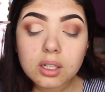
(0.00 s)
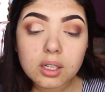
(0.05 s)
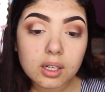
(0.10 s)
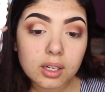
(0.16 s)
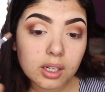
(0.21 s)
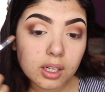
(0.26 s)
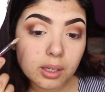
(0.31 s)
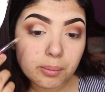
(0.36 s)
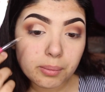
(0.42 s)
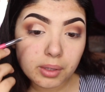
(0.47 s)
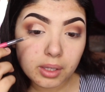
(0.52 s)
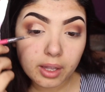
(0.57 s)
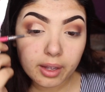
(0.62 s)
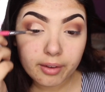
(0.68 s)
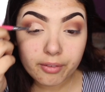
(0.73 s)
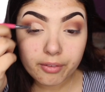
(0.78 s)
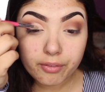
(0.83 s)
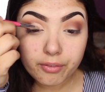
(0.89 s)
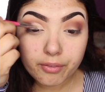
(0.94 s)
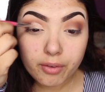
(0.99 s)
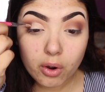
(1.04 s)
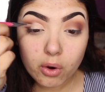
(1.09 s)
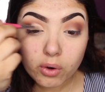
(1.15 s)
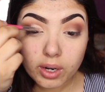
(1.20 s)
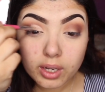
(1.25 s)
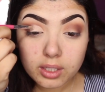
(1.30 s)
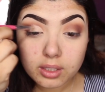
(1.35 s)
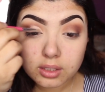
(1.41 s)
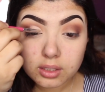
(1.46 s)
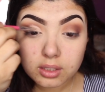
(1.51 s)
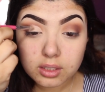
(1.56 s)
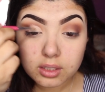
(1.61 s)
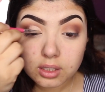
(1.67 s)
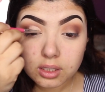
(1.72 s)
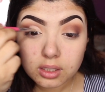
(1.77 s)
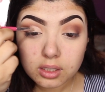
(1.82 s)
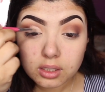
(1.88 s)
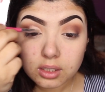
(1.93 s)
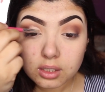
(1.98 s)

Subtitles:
I gotta be like focused.